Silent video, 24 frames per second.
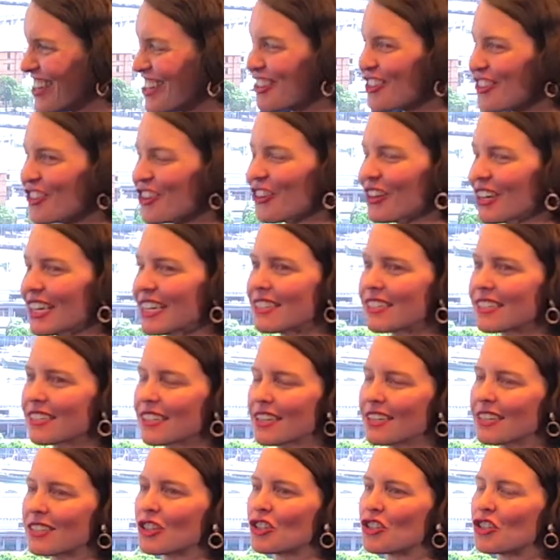
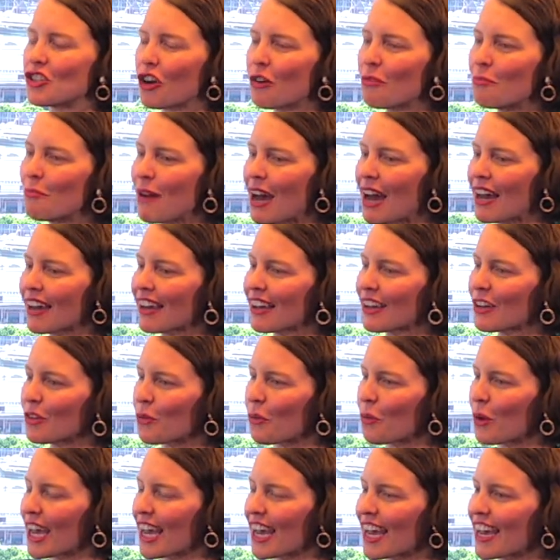It's a job market
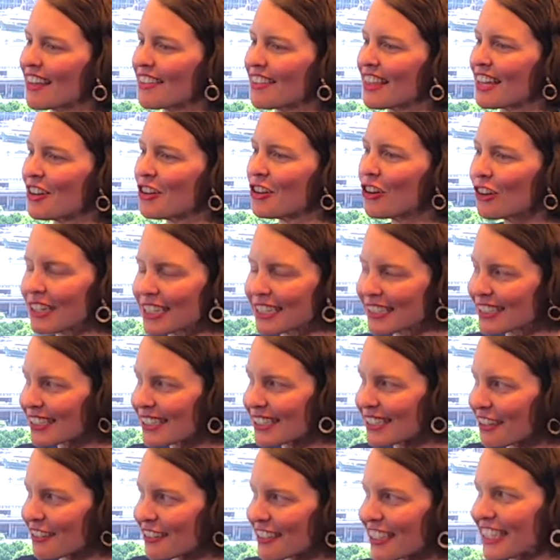where they're not
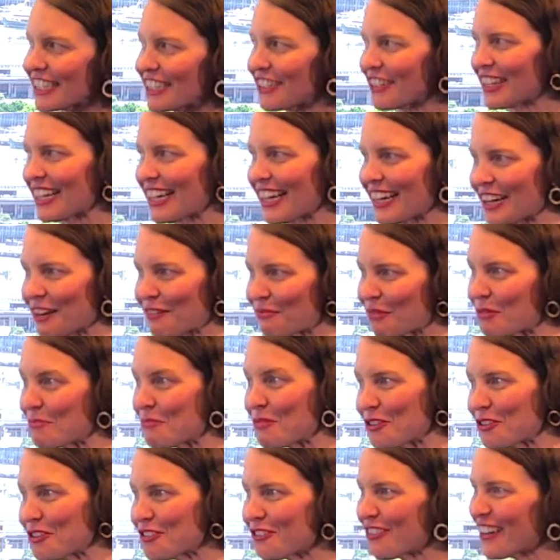necessarily going to get up and
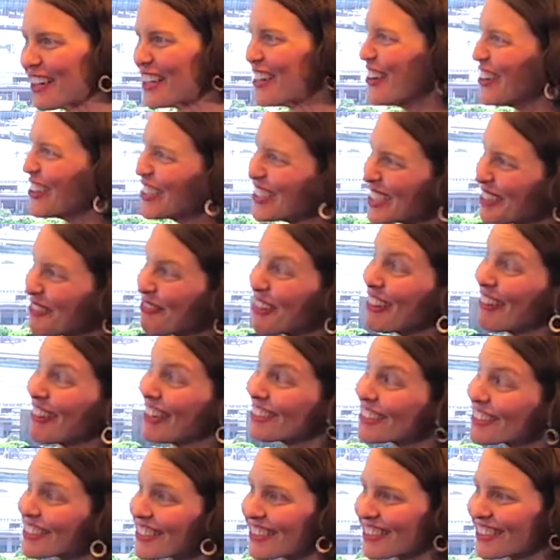move and go somewhere
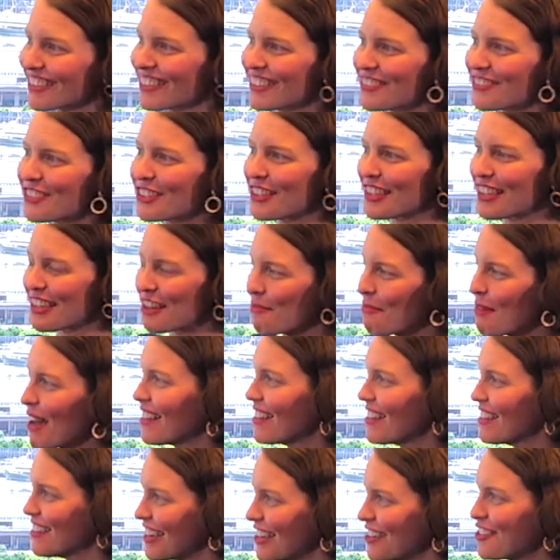else. If you think about
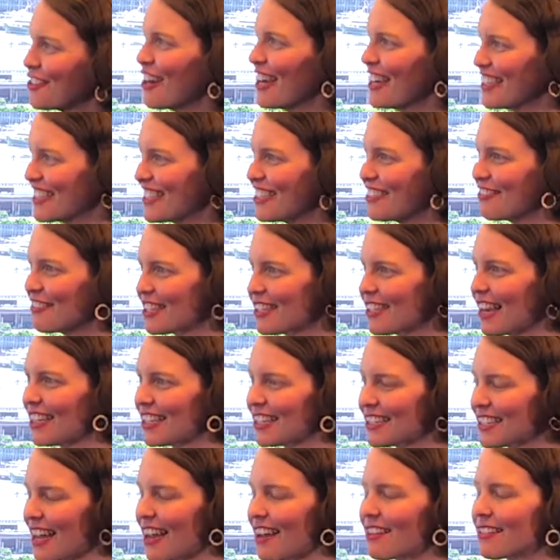attracting and
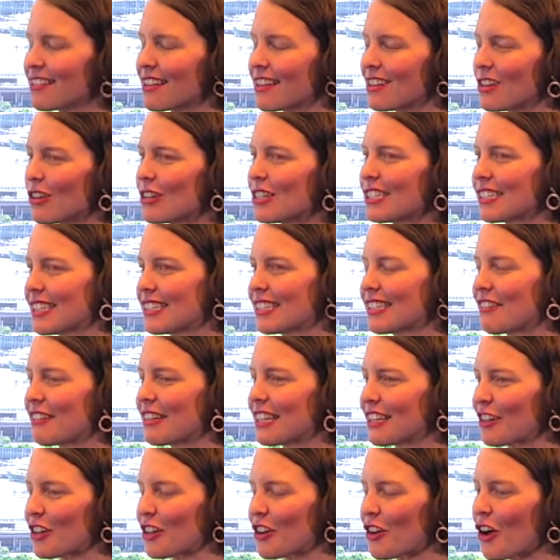retaining talent, they're not
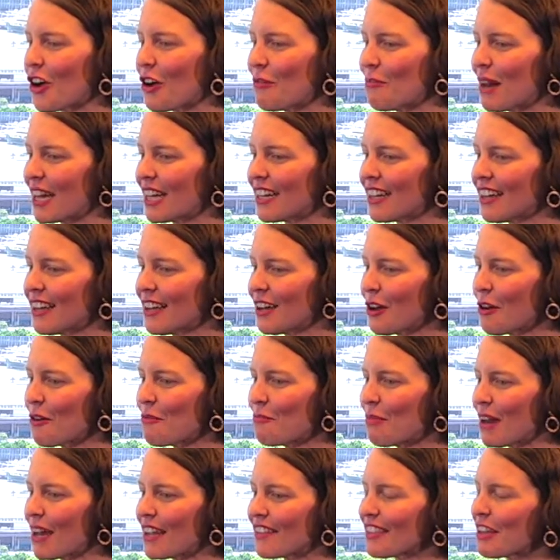necessarily going to go, but
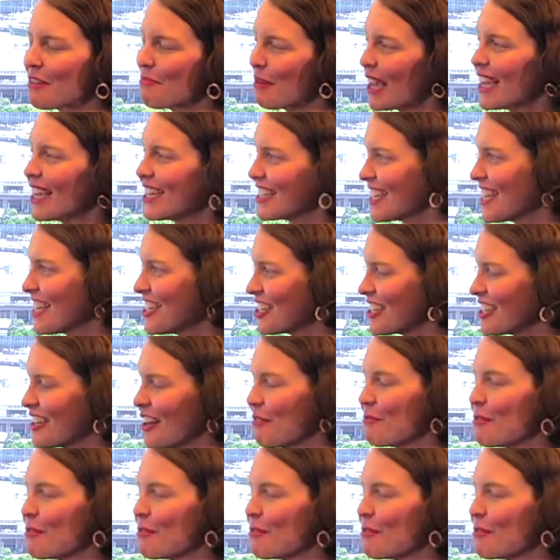they're paying attention.